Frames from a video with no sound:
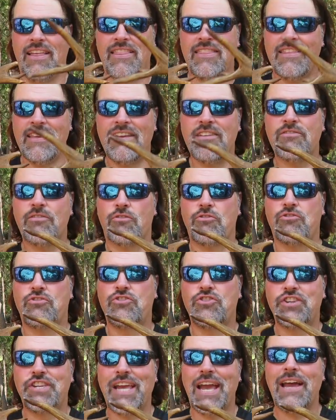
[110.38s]
These are
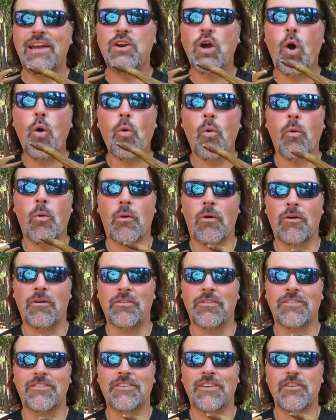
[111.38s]
shed
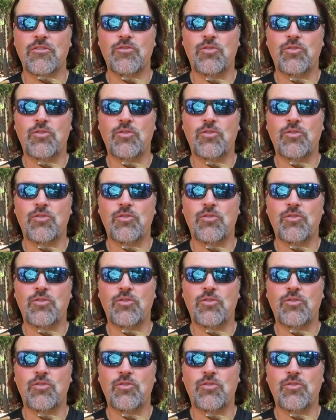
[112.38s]
horns.